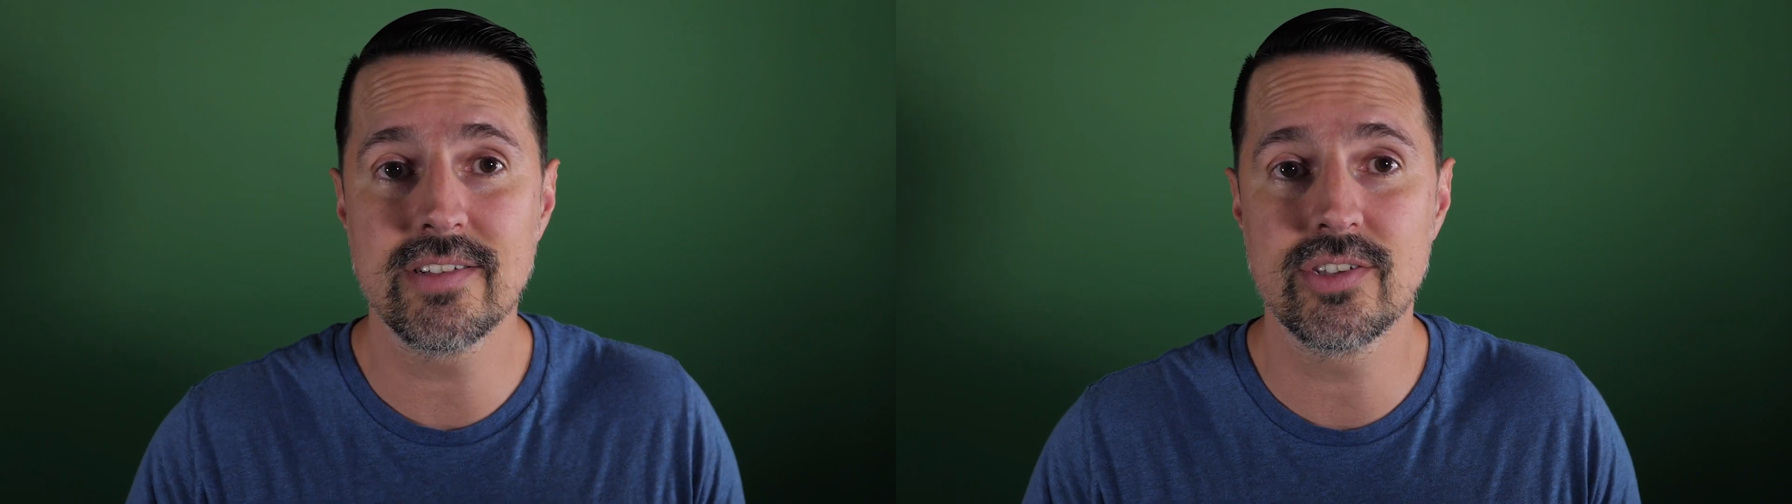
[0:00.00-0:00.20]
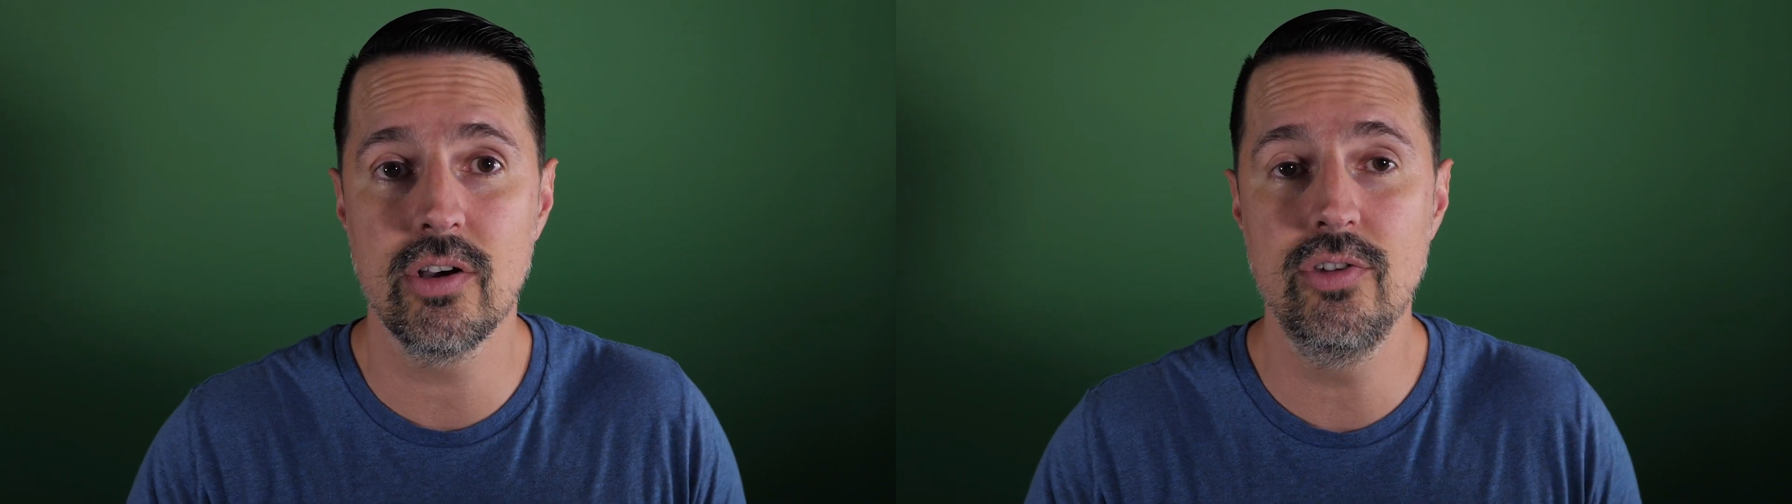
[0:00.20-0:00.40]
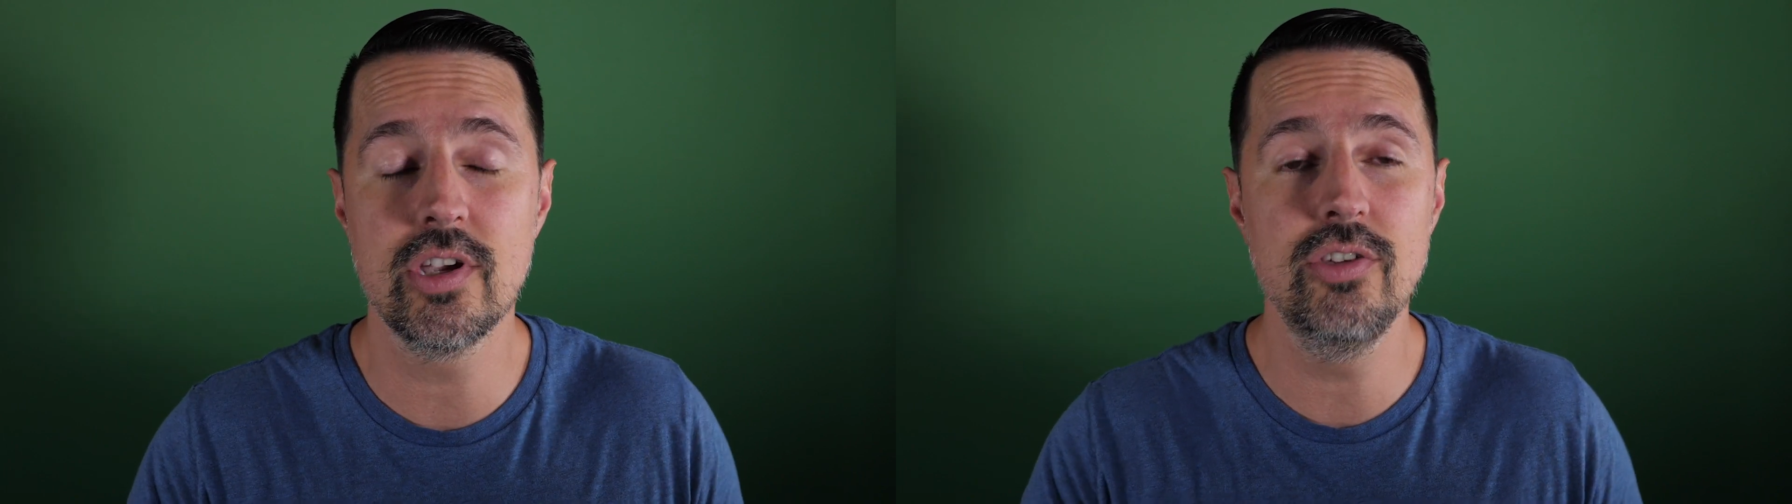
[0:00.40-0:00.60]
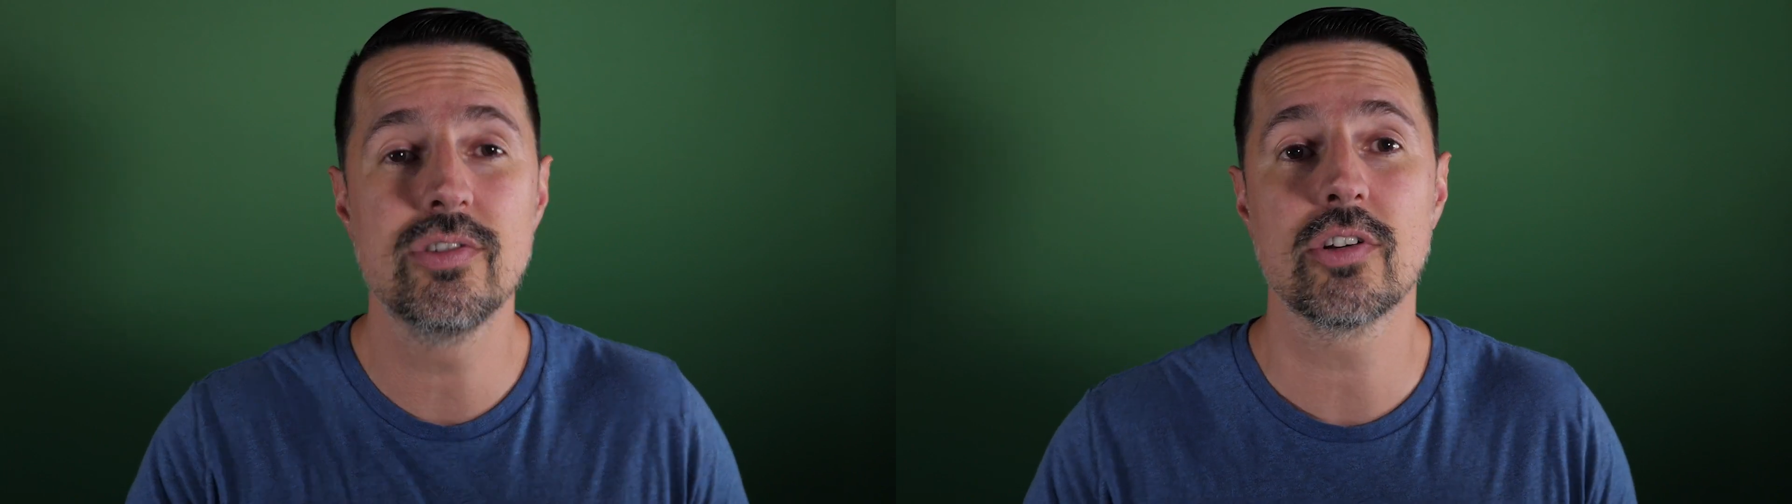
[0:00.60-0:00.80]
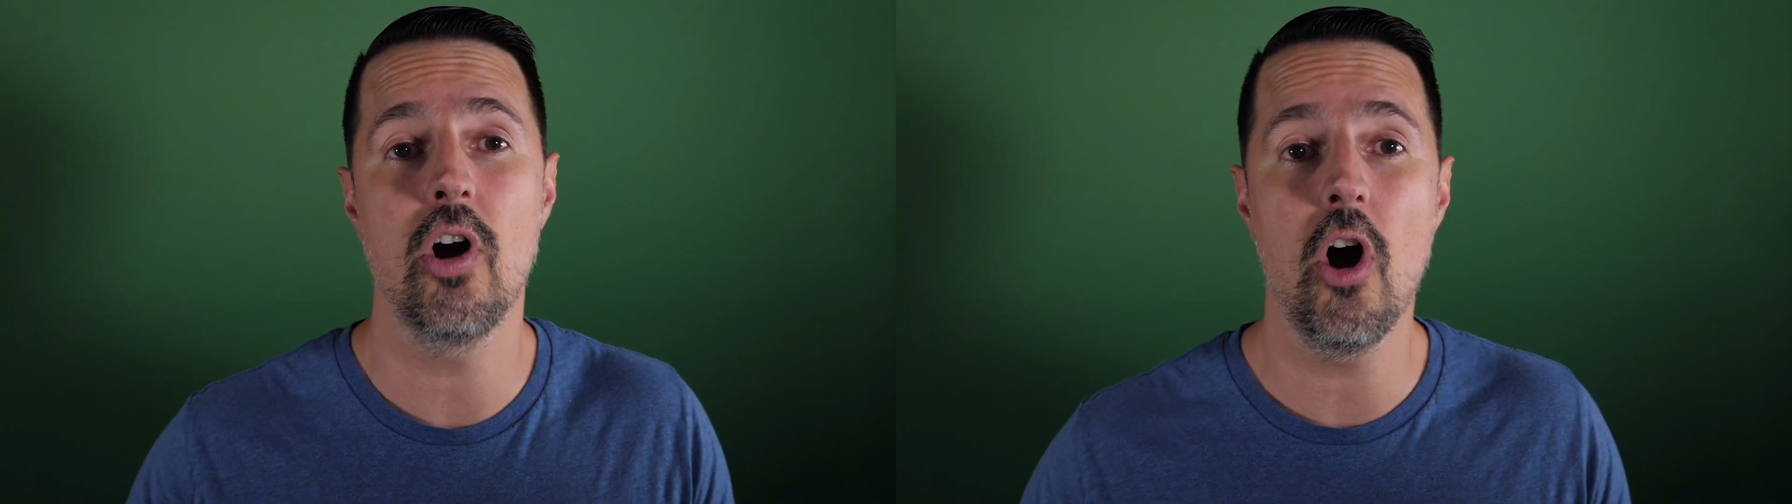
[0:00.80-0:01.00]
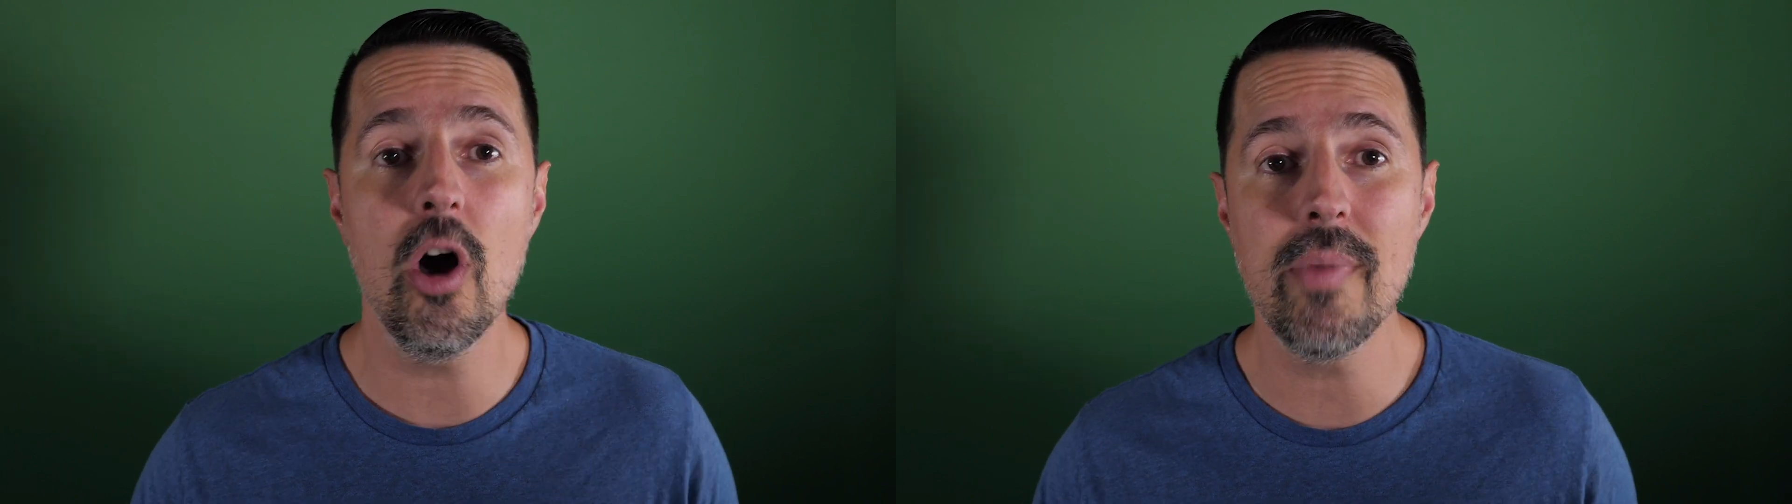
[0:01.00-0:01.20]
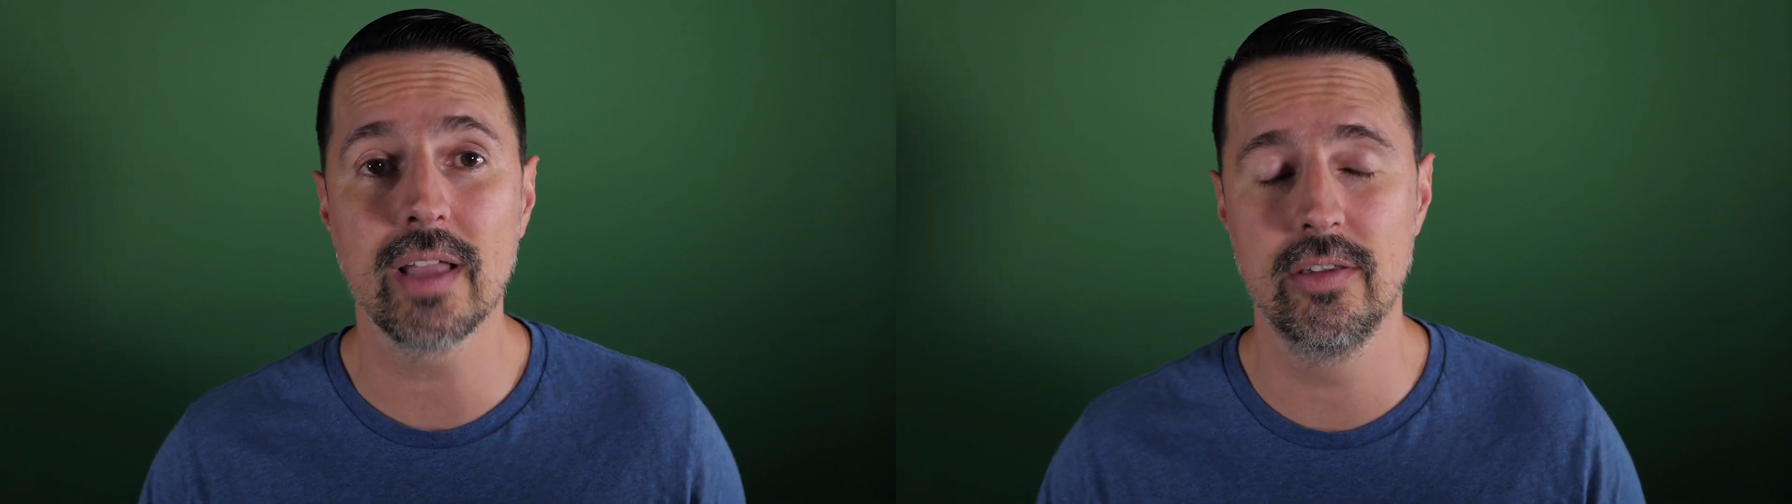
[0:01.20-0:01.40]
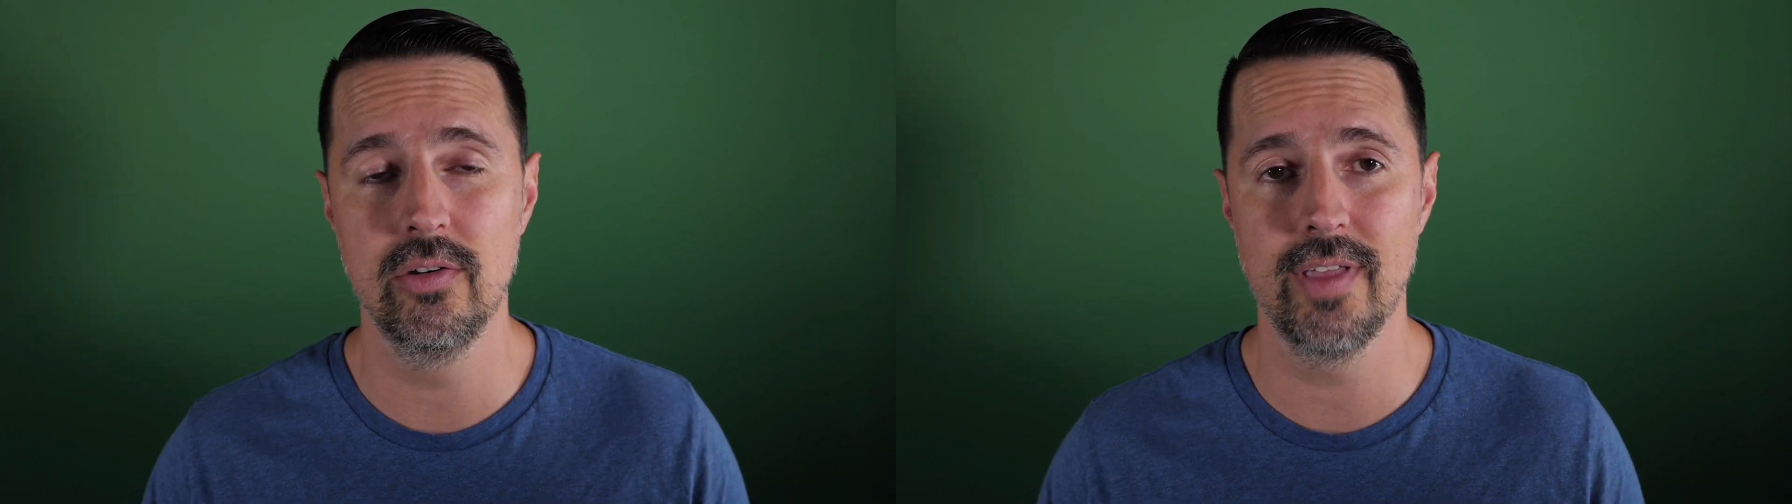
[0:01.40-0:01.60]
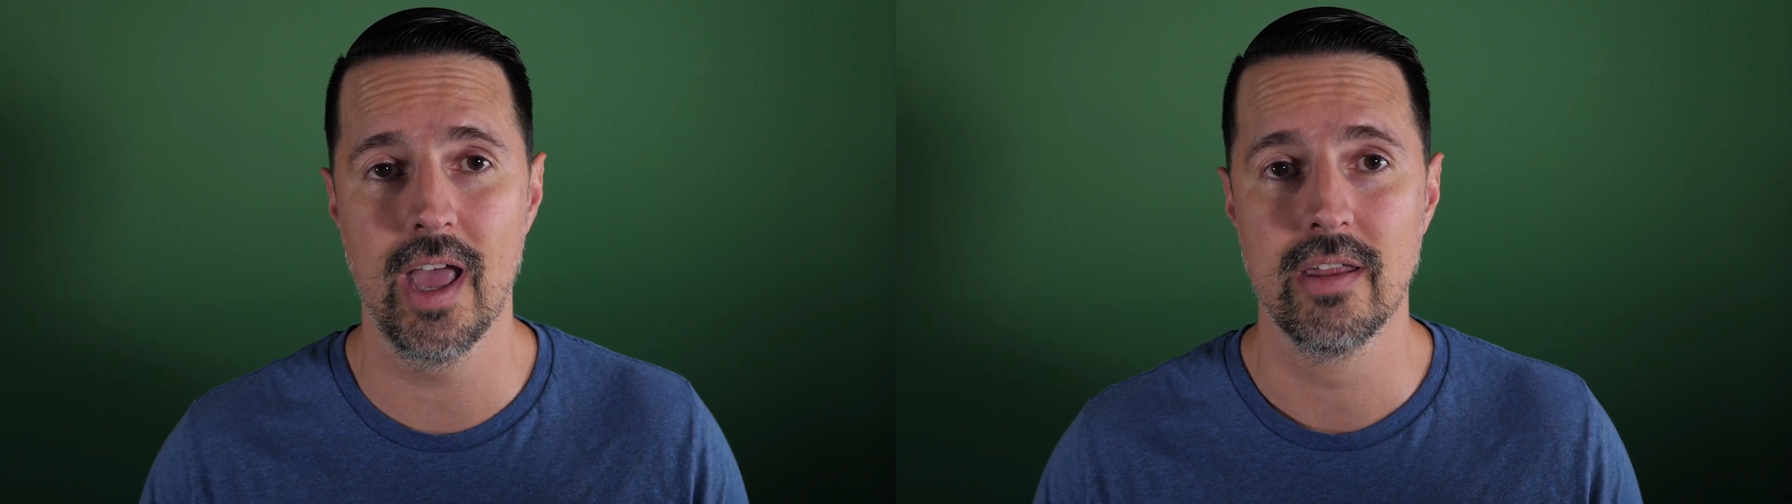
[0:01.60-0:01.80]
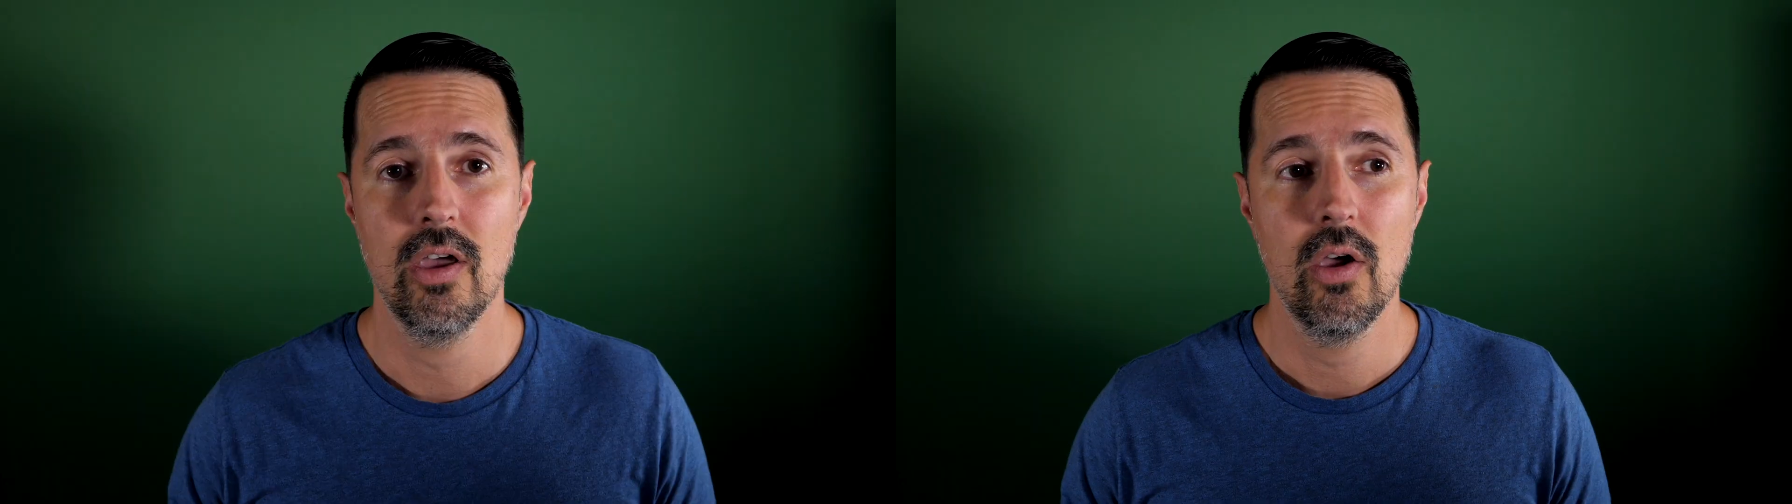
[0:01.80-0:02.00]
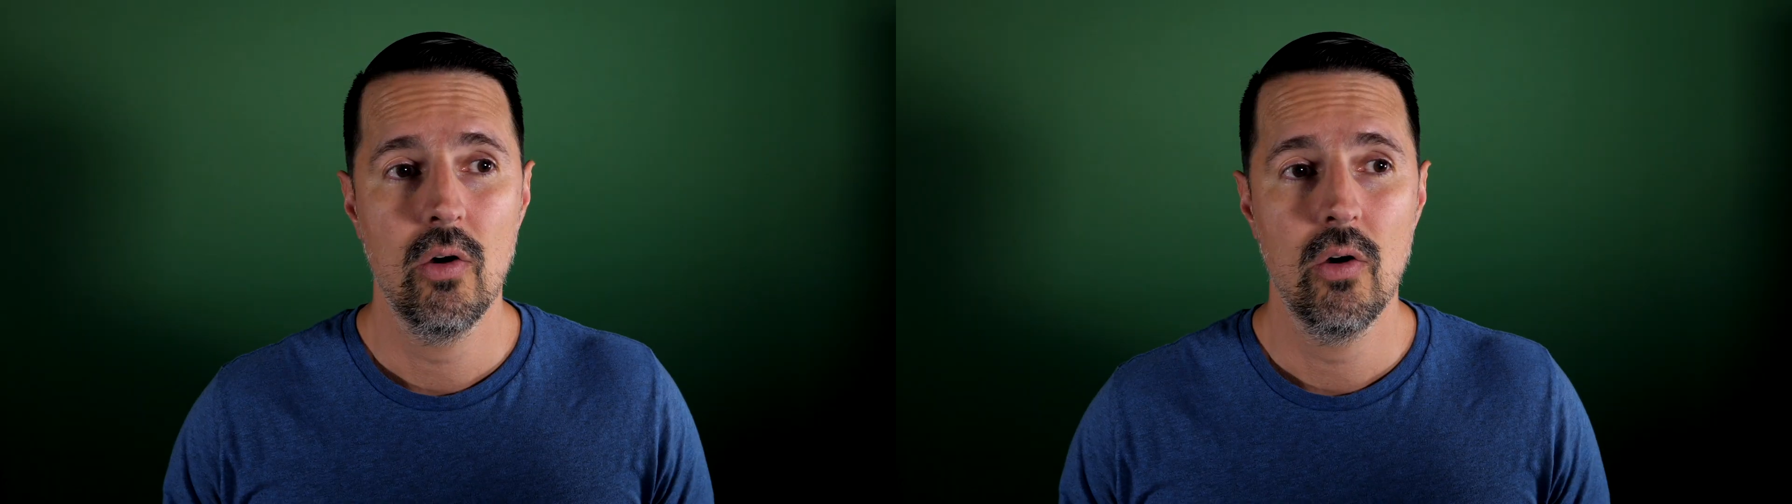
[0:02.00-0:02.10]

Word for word: so you can use a callback to do that.